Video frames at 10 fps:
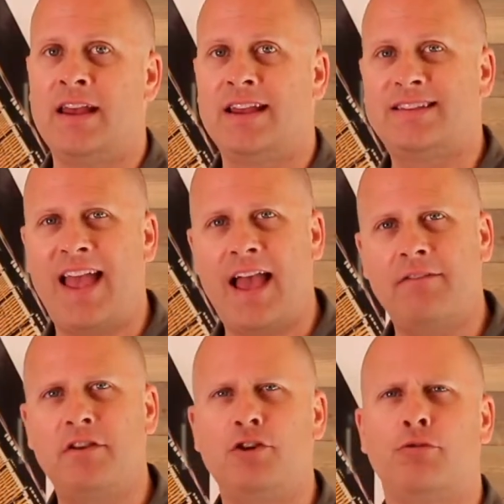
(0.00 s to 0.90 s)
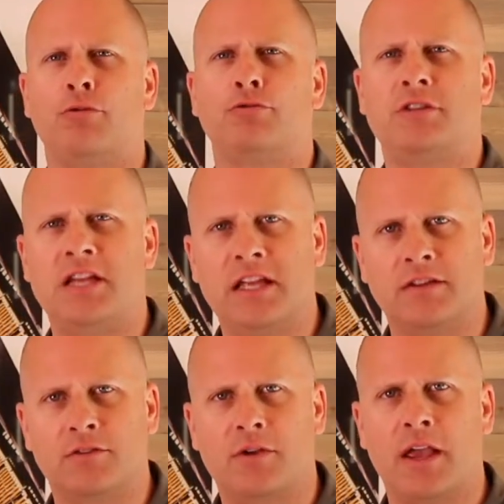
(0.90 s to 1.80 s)
is having your
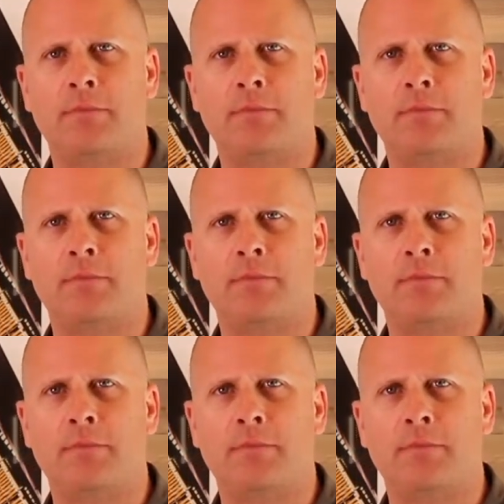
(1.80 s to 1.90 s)
routines, okay?